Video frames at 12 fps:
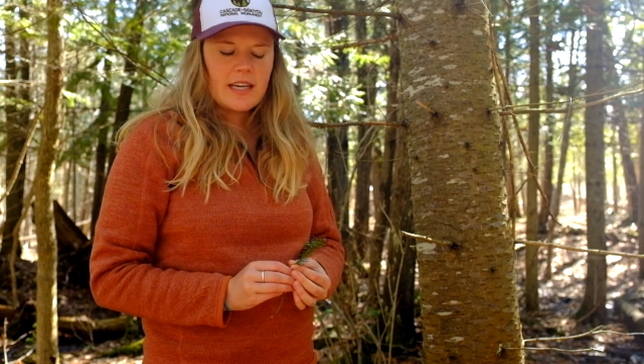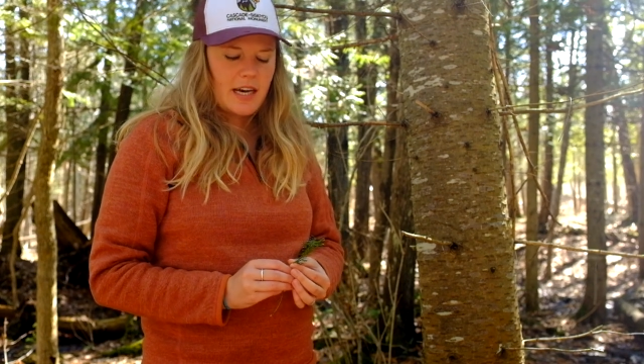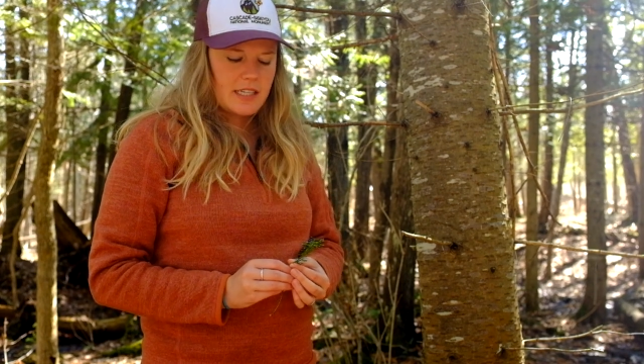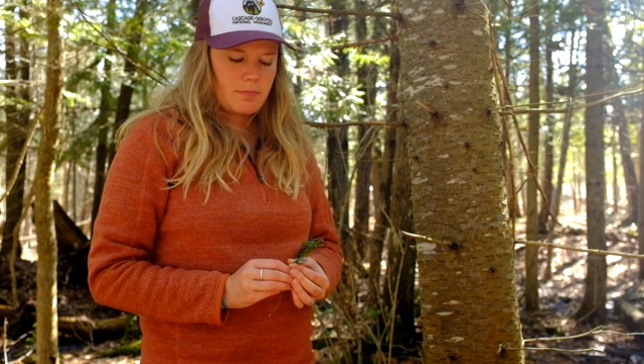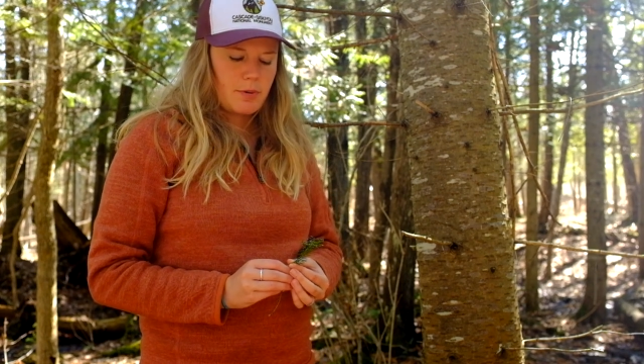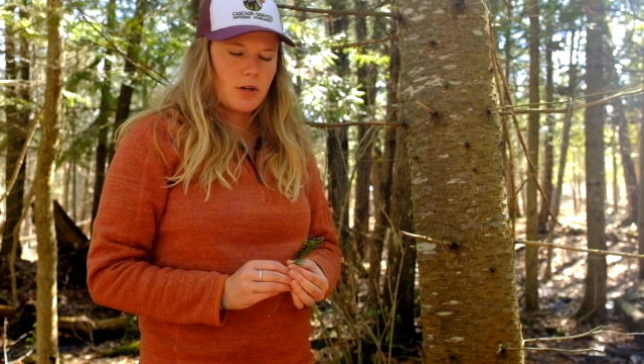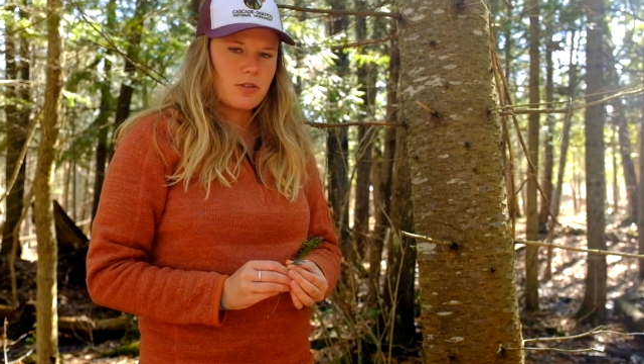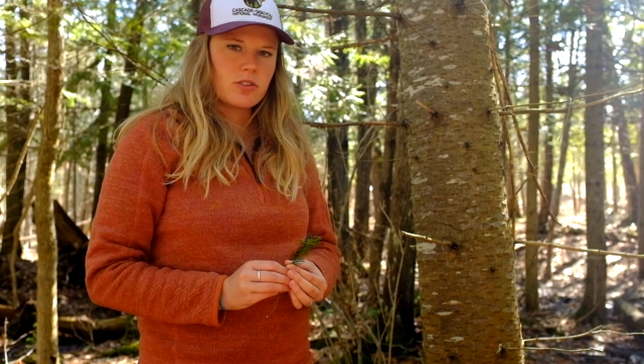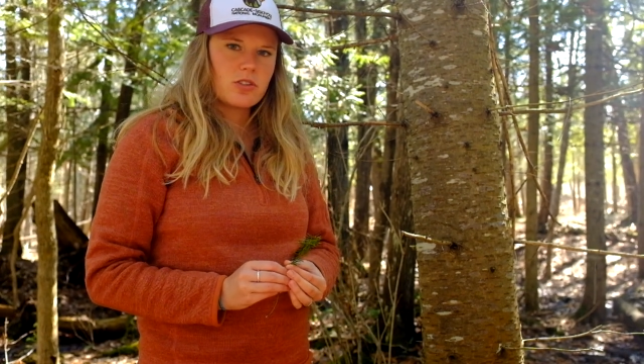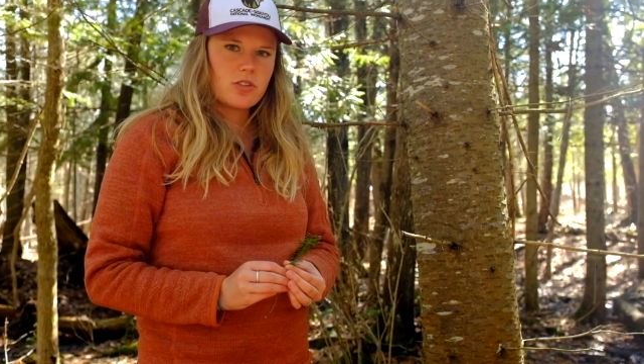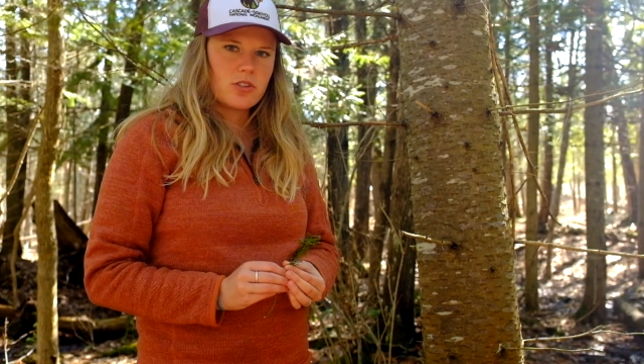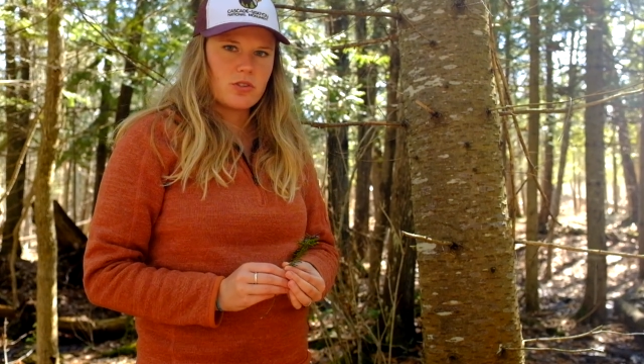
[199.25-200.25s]
as
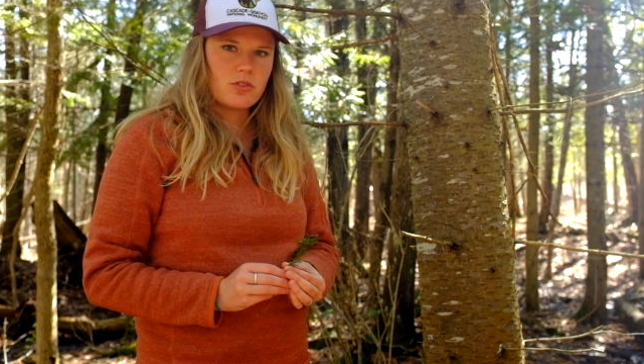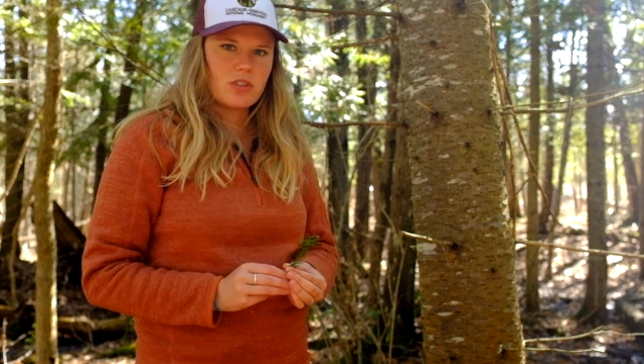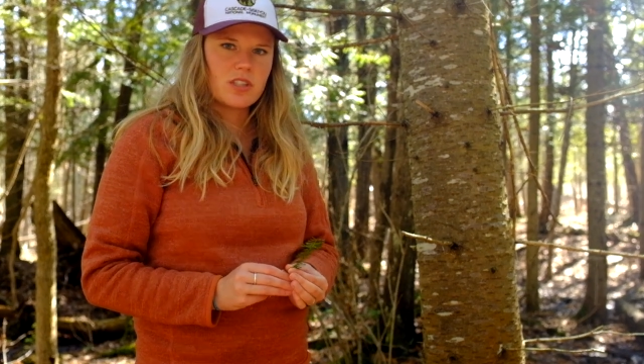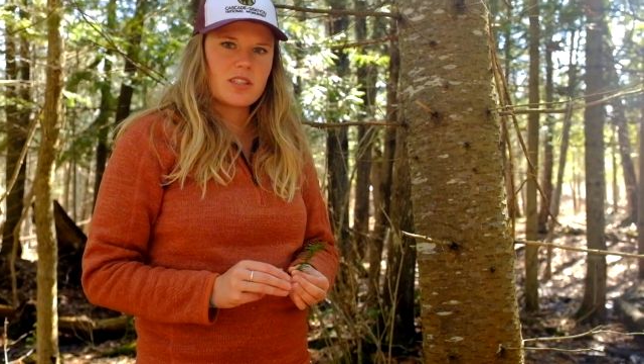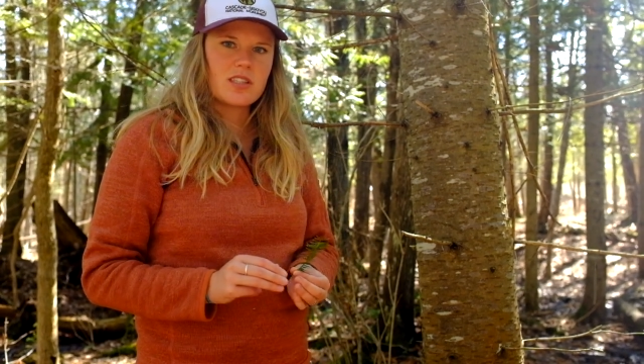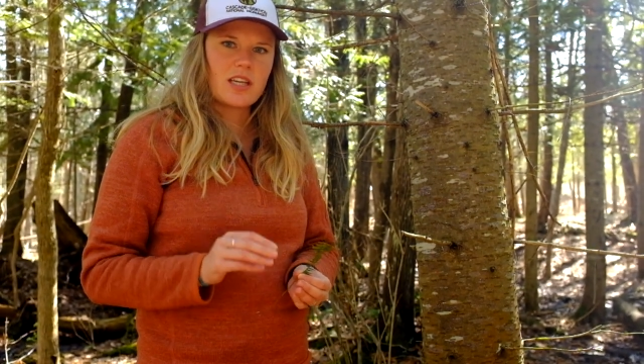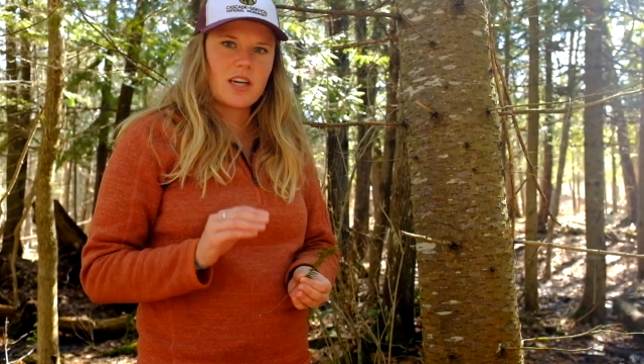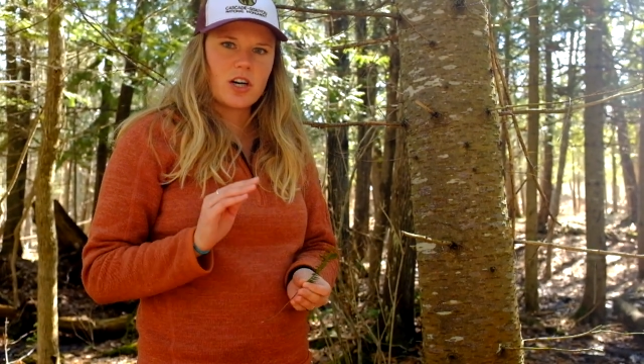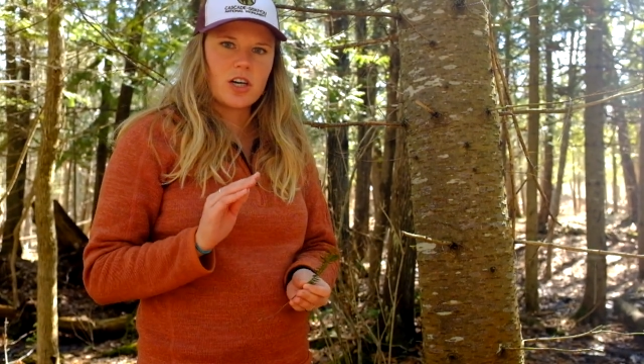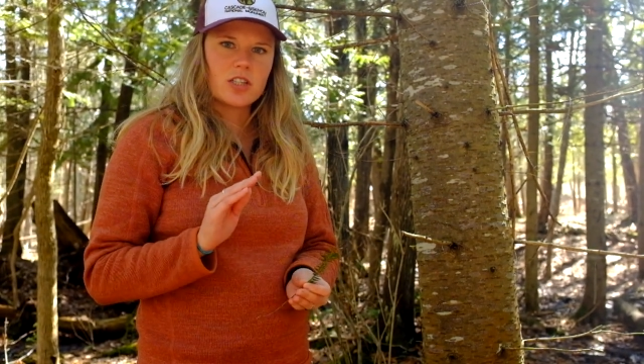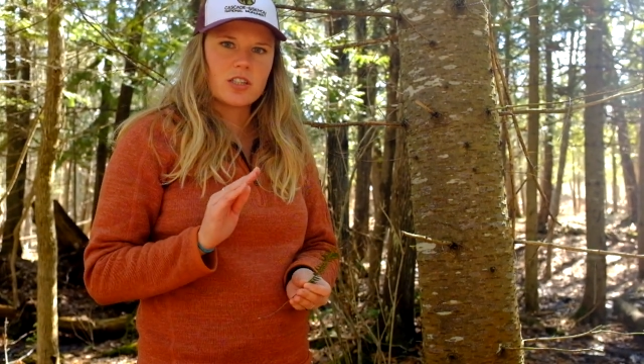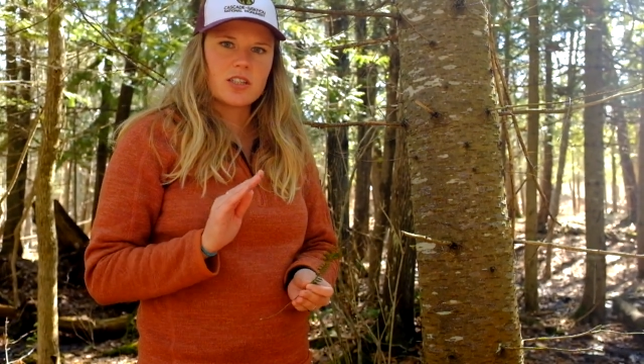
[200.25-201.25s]
opposed to the
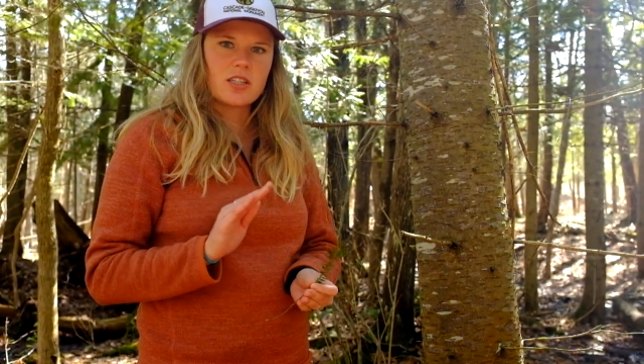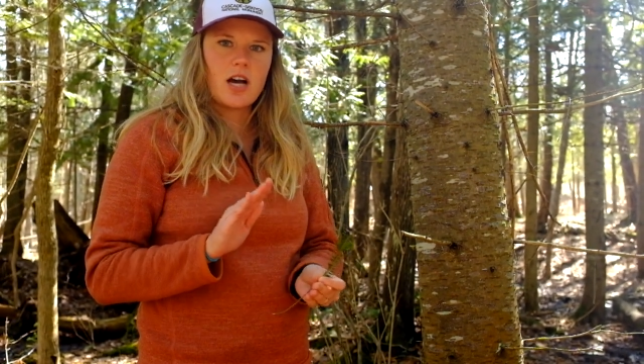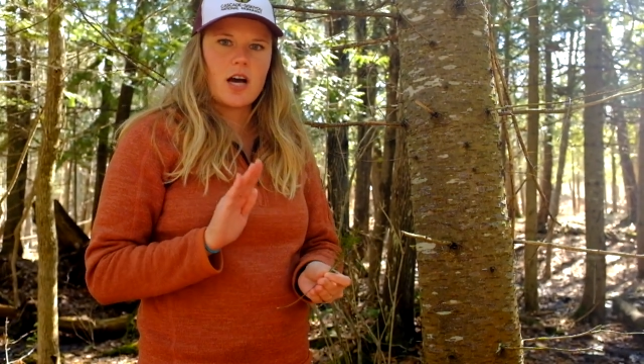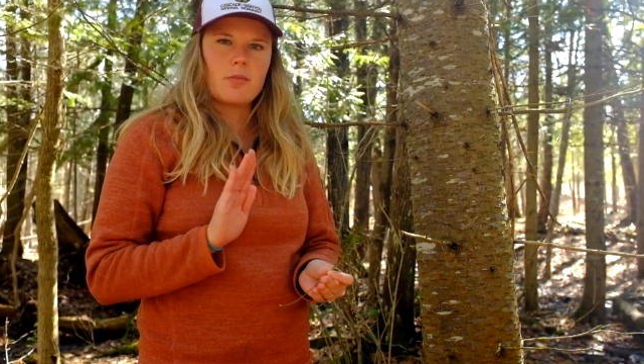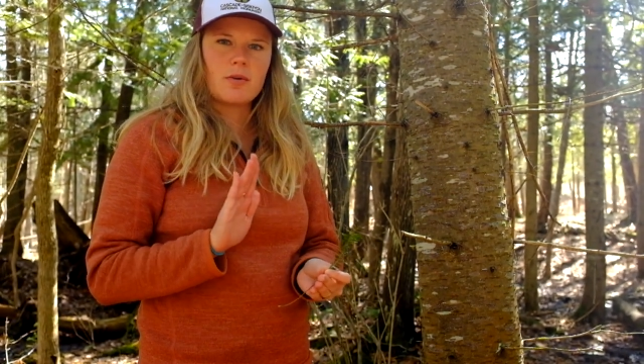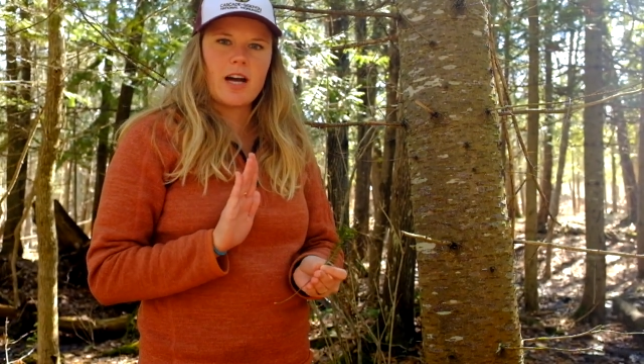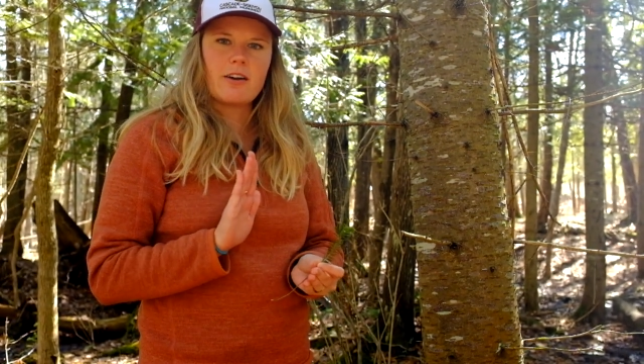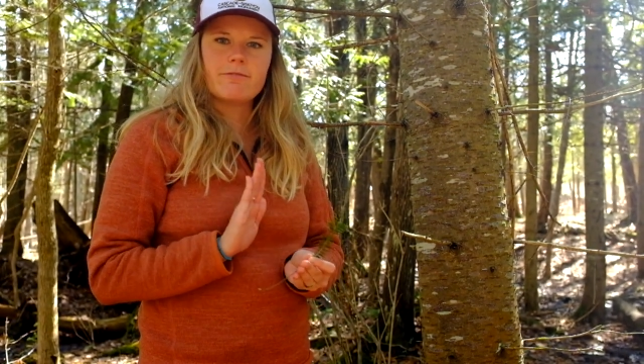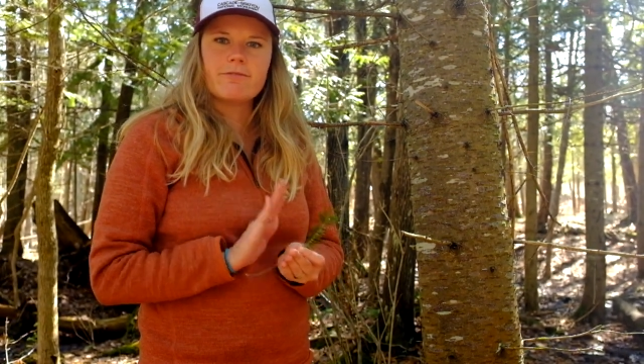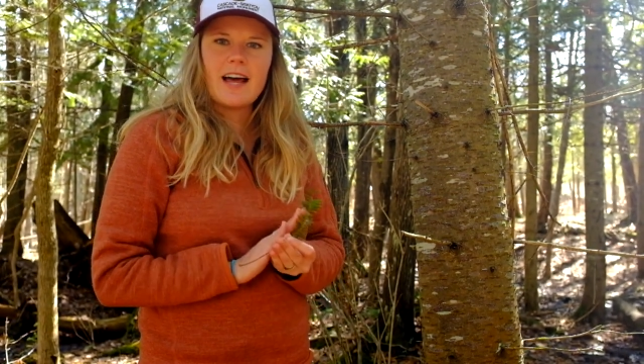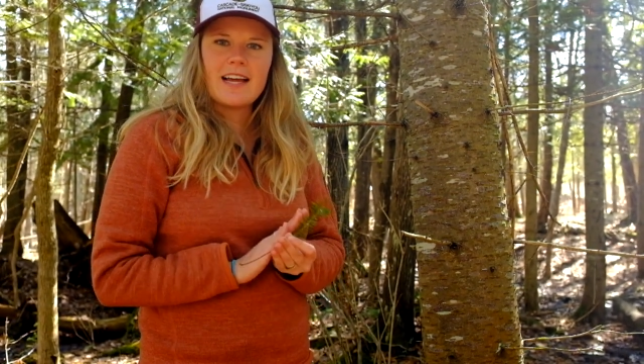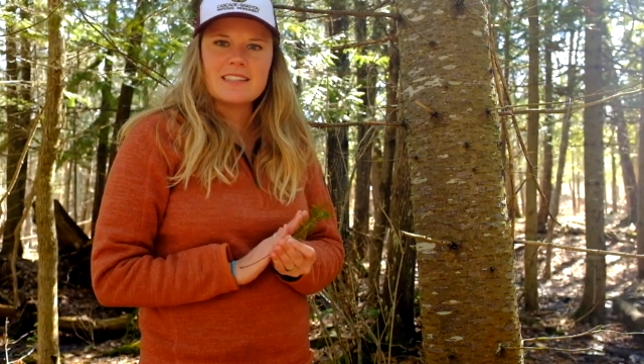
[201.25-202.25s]
cedar's um, kind of
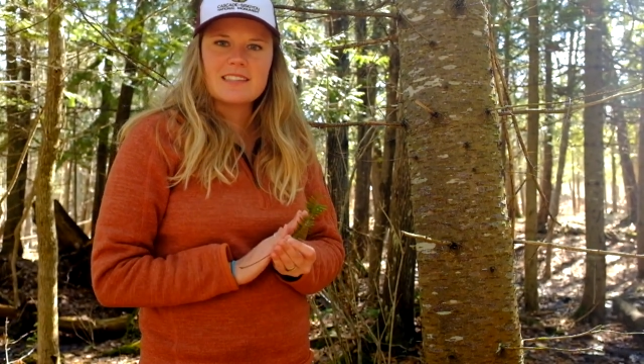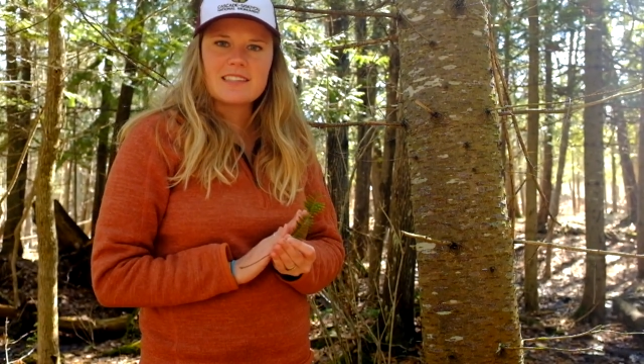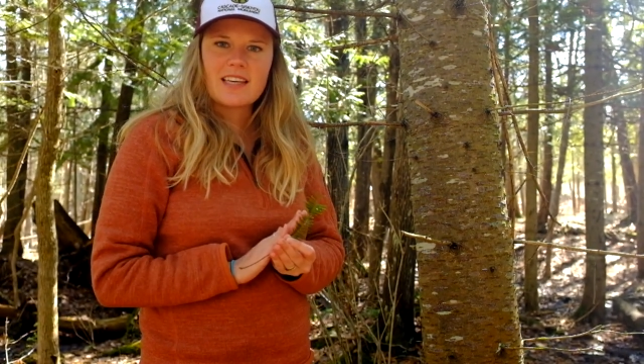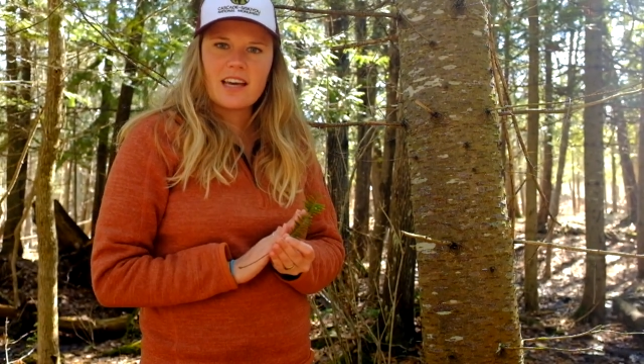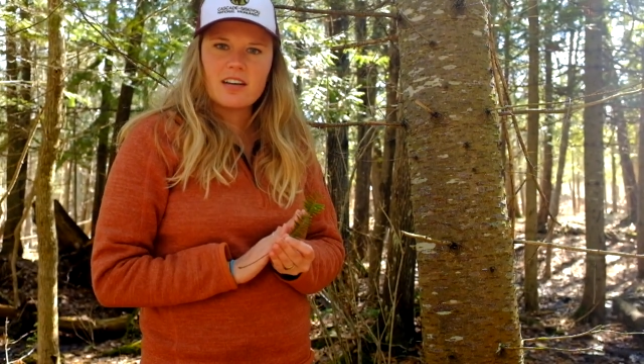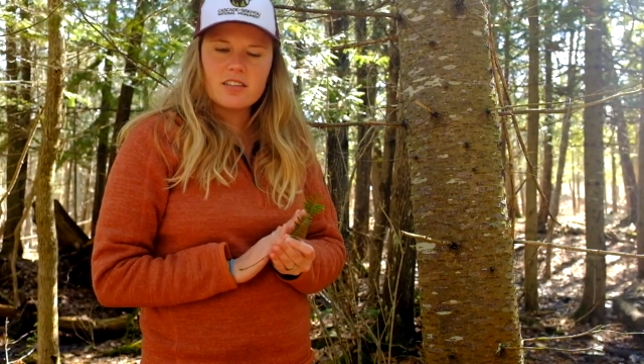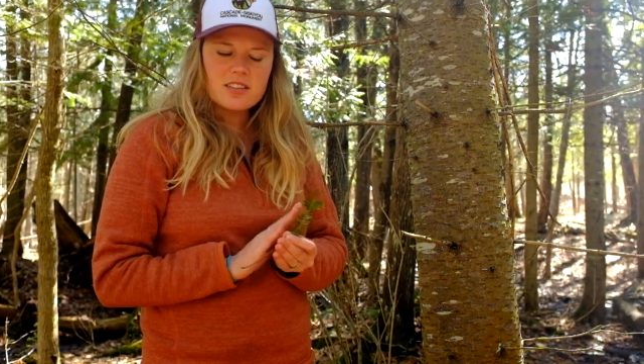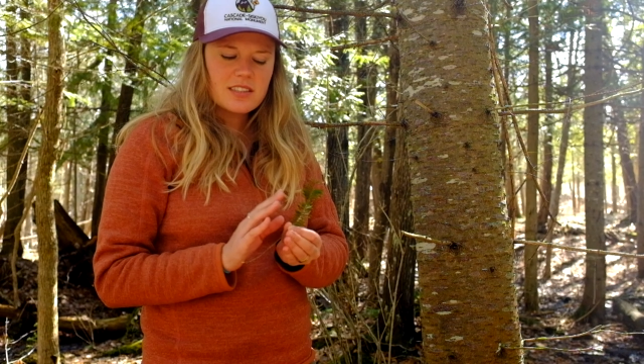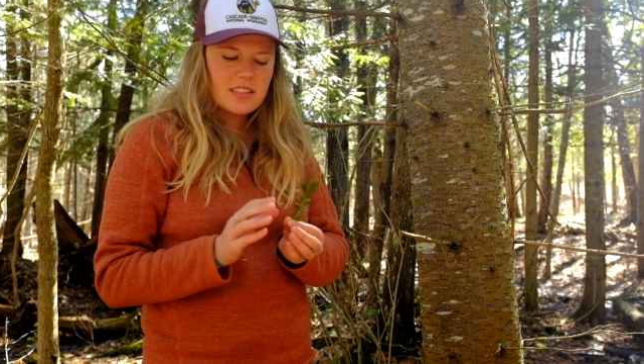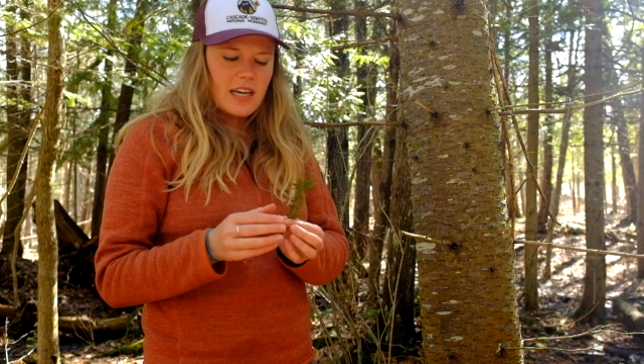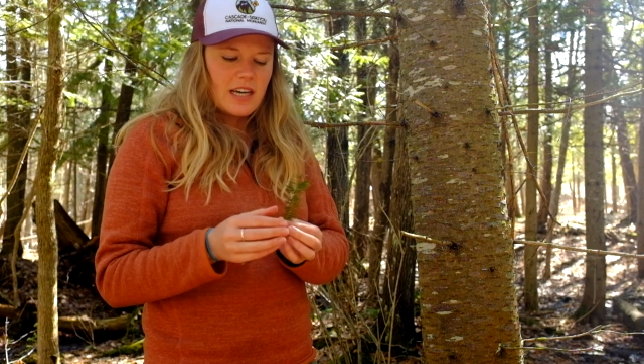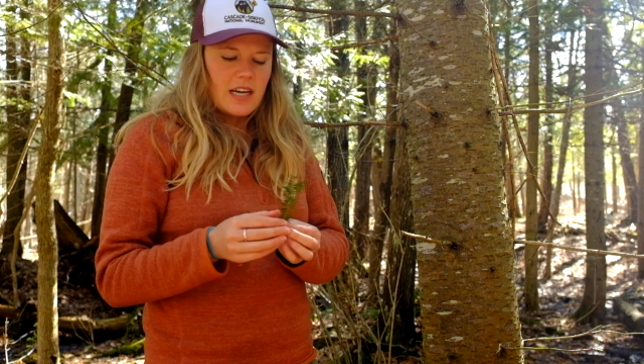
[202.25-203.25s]
flattened scales.